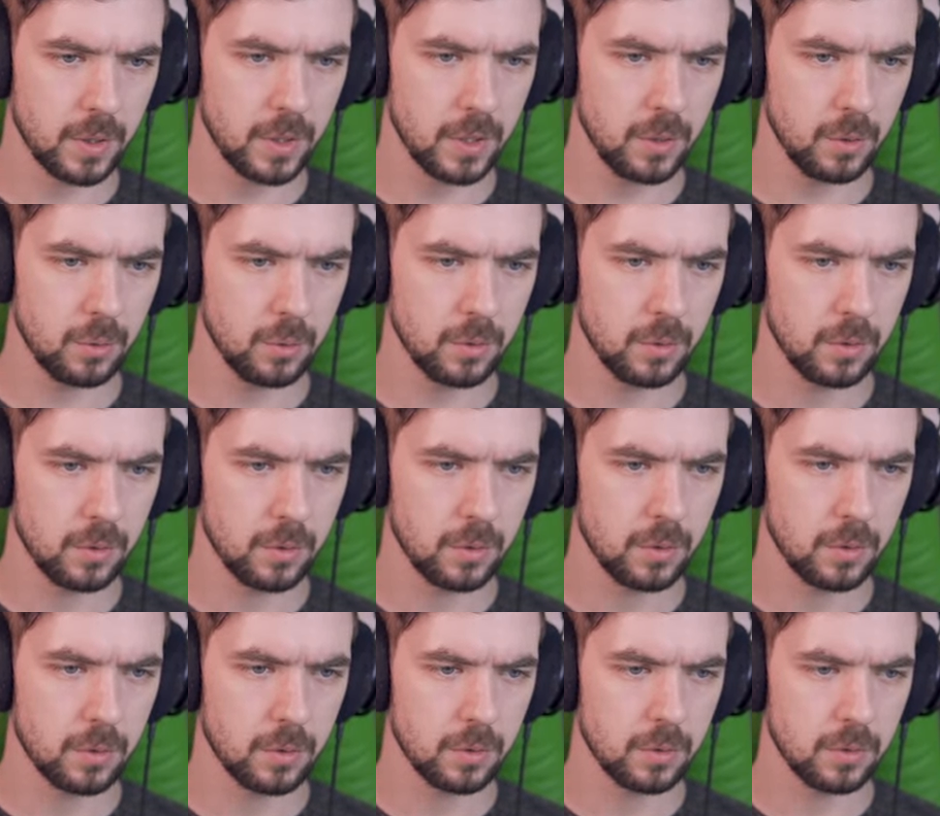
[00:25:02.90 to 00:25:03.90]
are you?
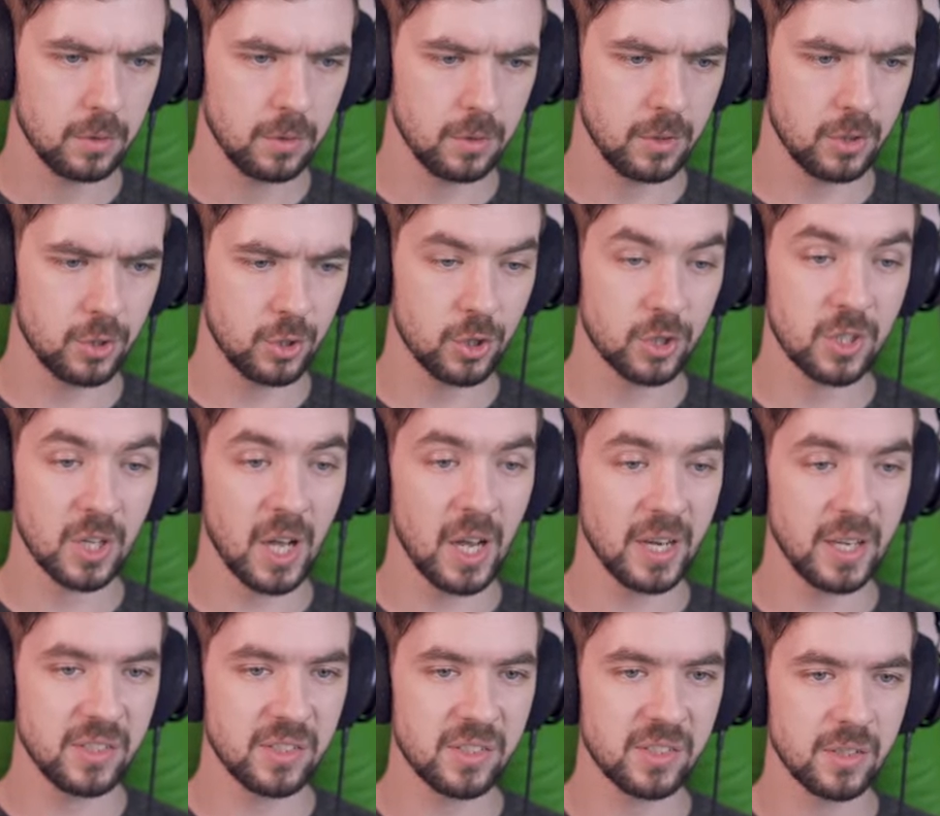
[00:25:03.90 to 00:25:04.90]
It's just
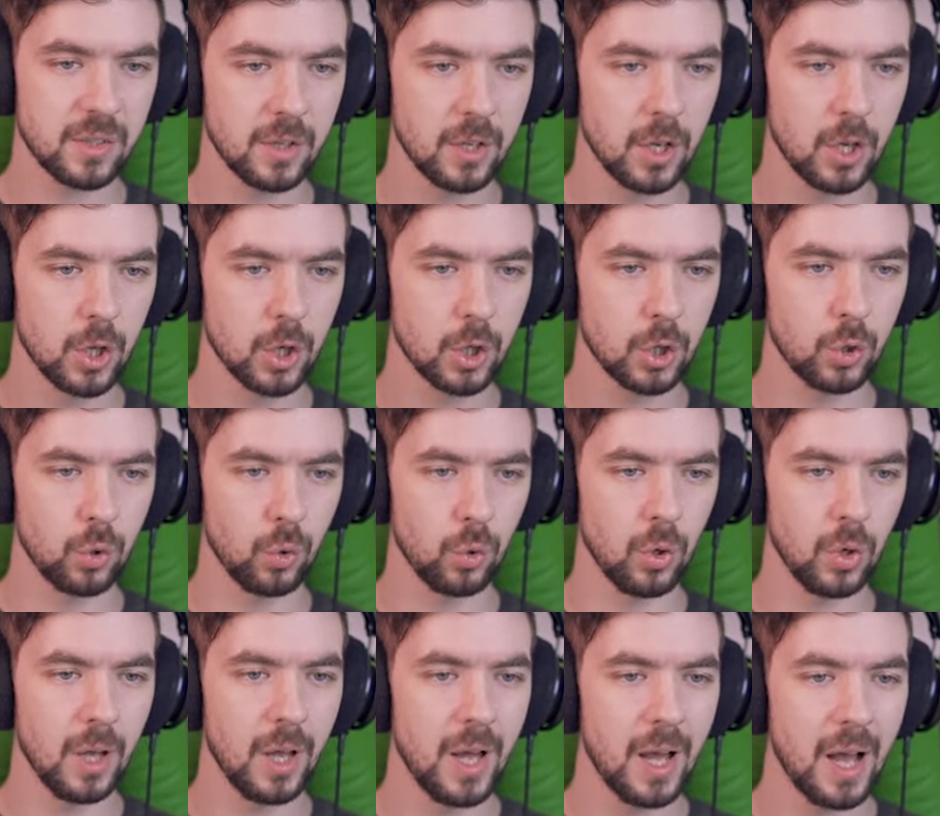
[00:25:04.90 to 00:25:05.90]
ice.
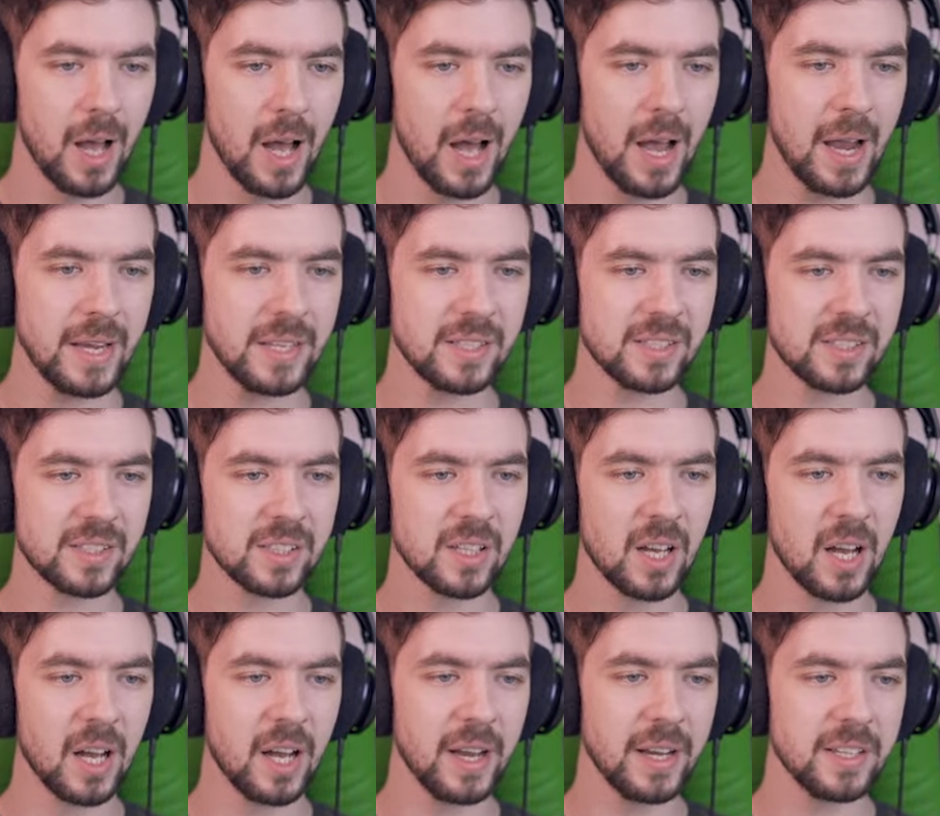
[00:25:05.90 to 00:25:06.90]
Cool. Ice,
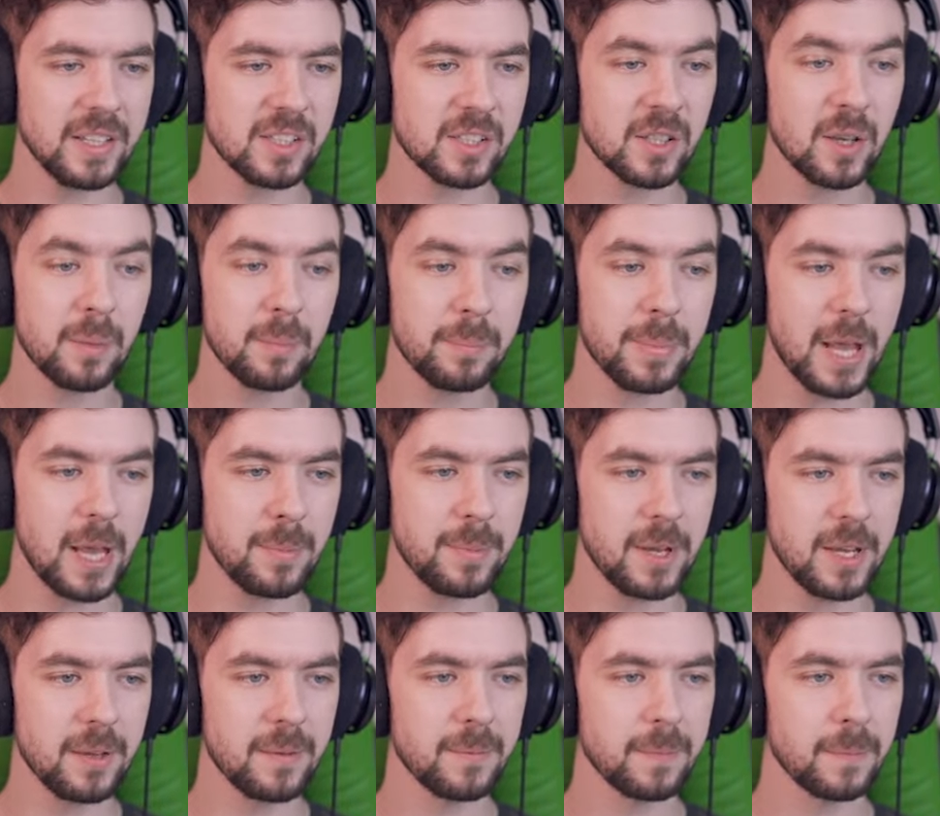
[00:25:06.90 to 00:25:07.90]
ice,
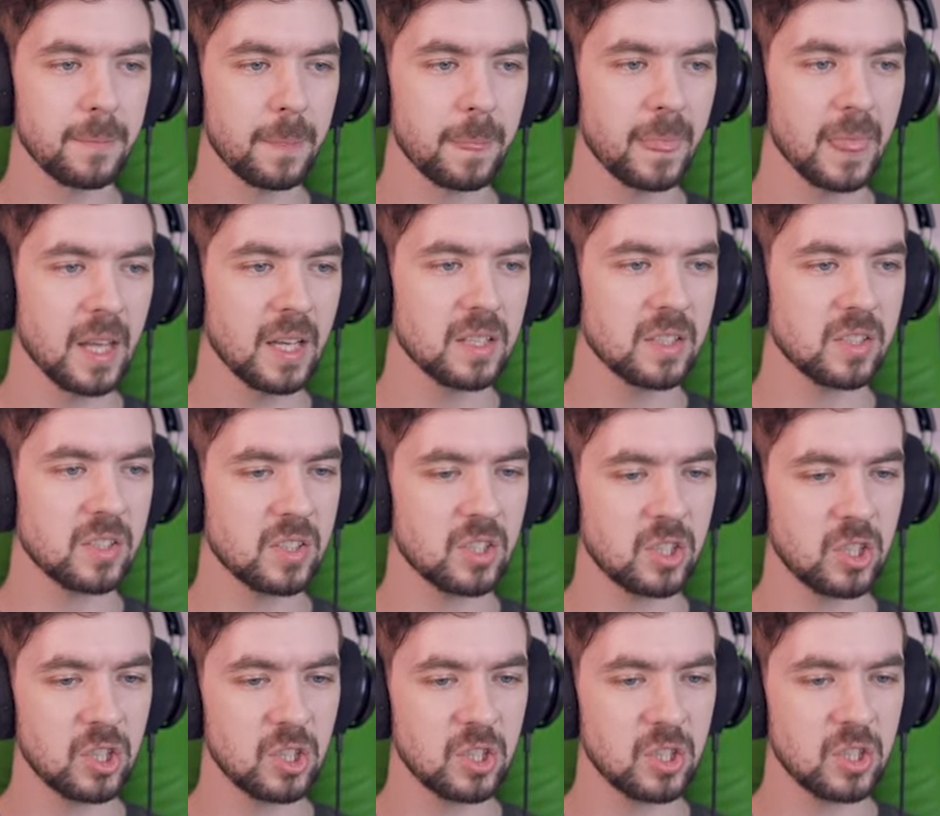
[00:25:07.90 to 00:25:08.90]
baby.
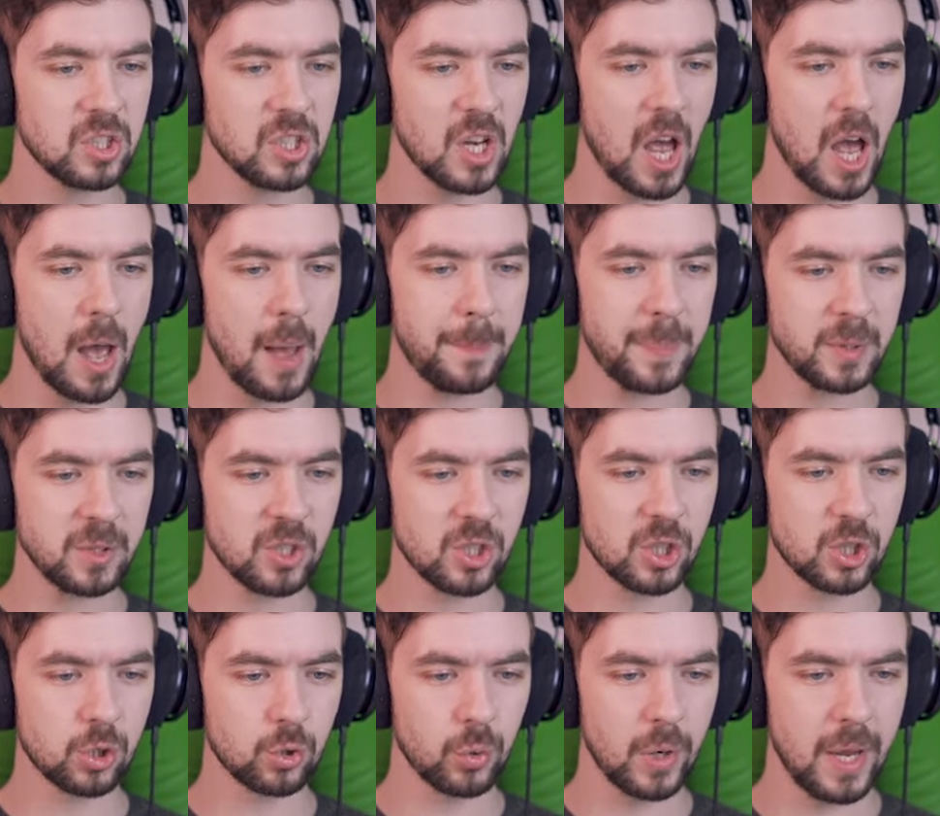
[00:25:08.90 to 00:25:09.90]
Stop
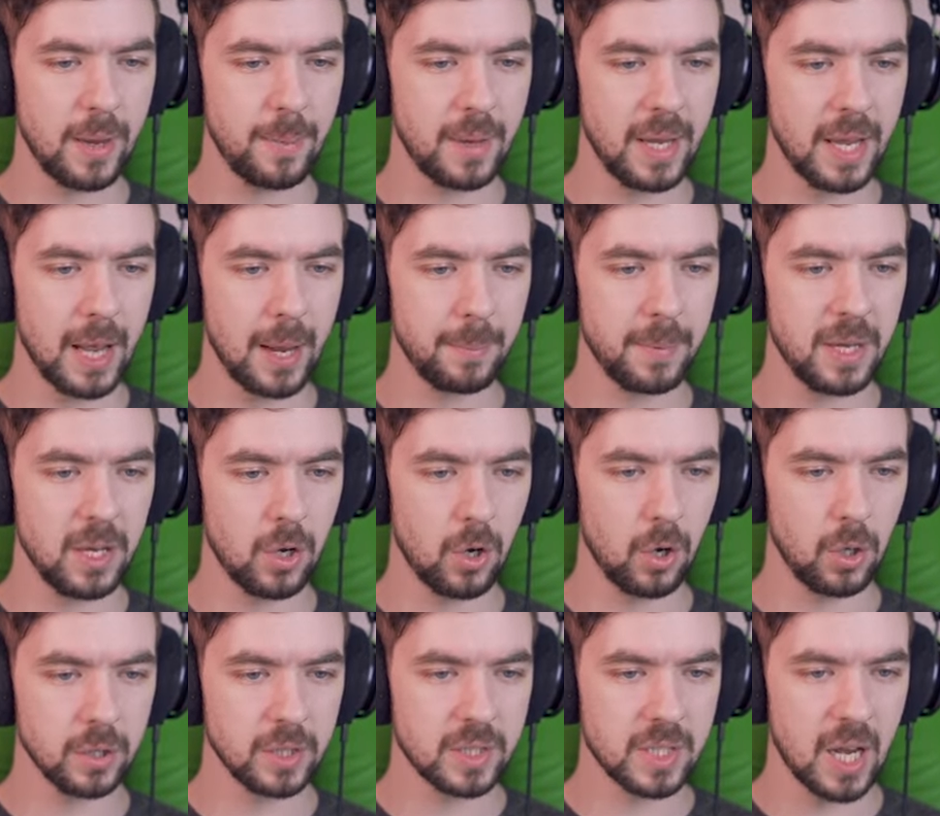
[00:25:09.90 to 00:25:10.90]
screaming at me
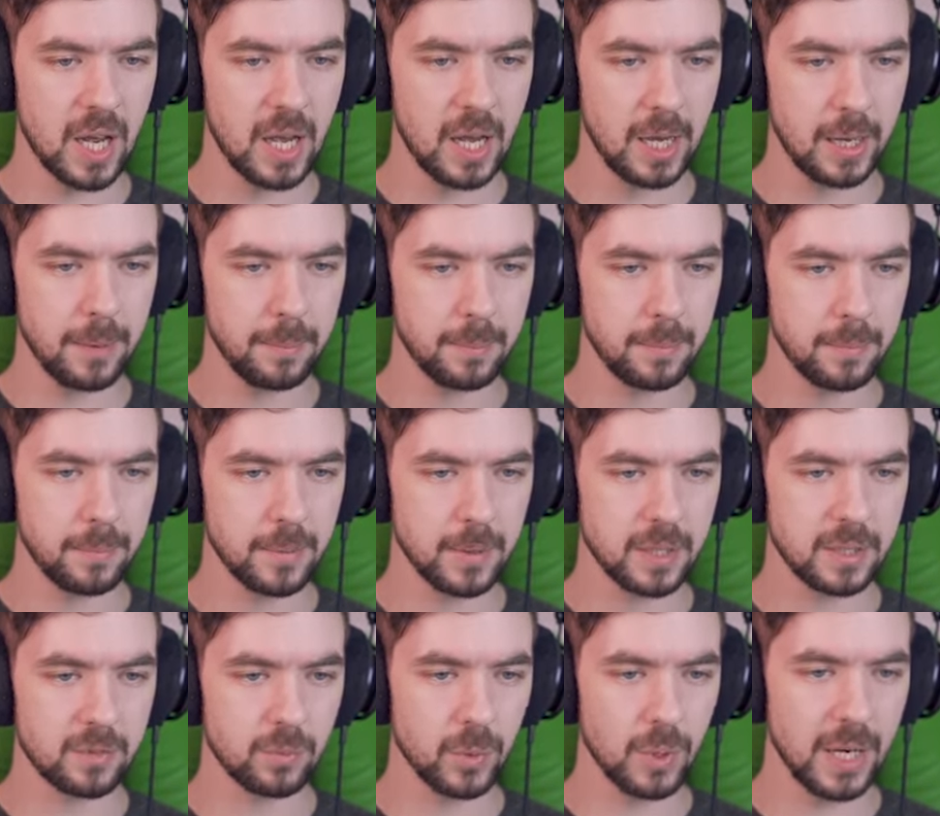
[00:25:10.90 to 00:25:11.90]
all the time.
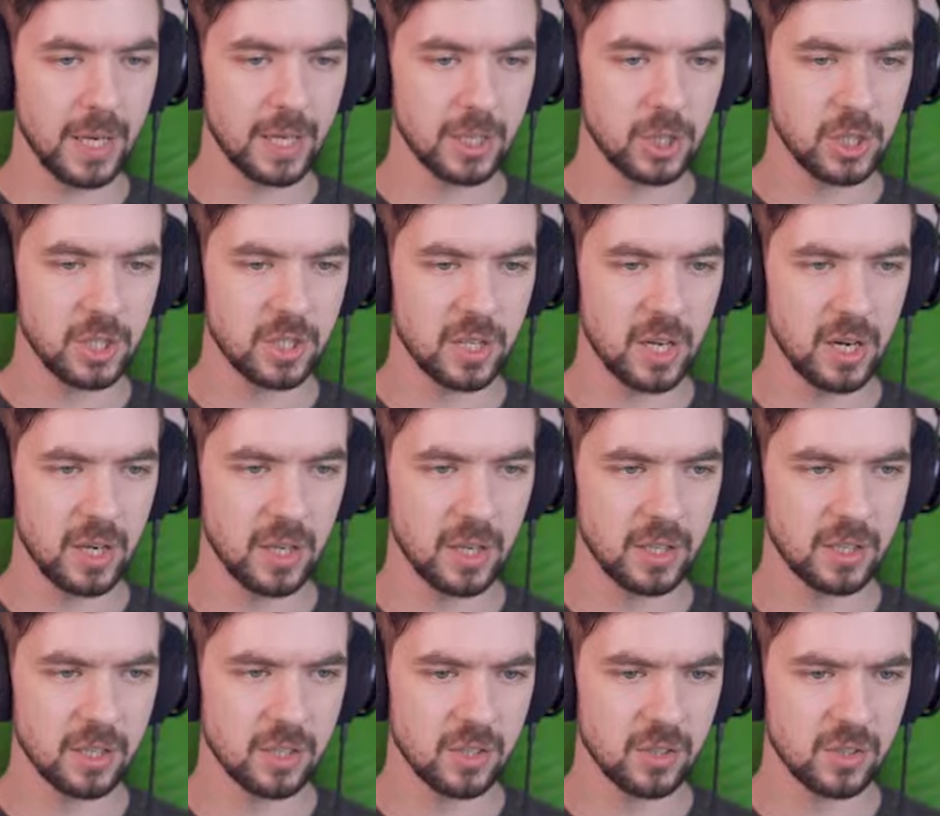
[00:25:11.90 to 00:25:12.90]
It's, well, actually, it's kind of
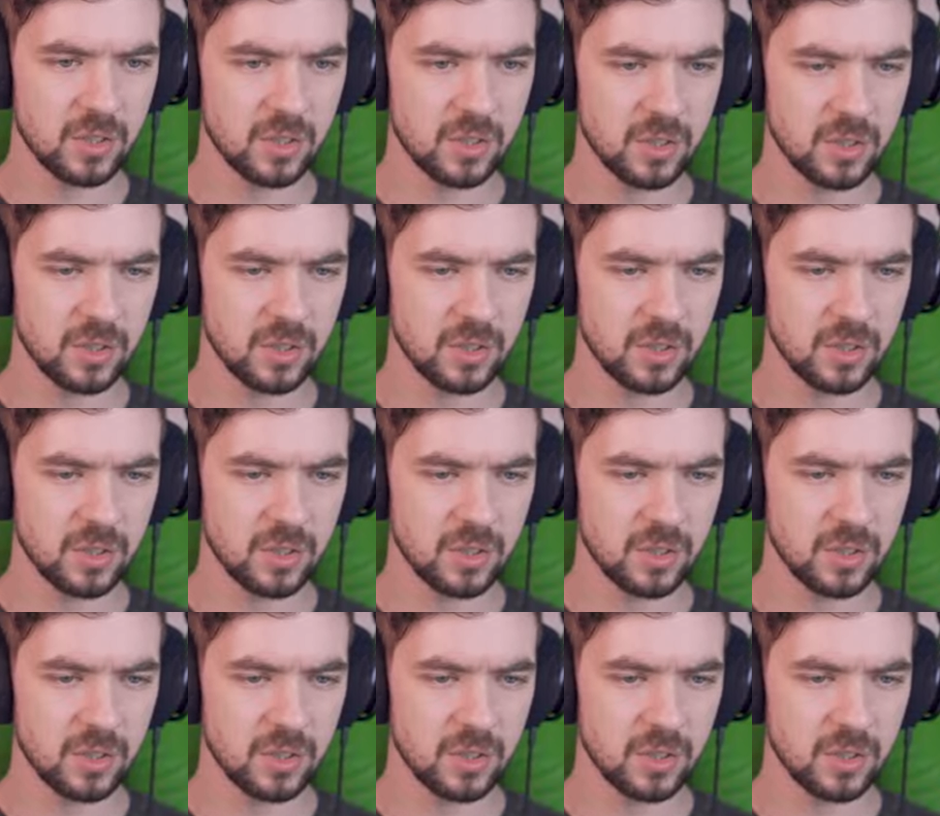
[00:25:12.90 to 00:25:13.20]
nice because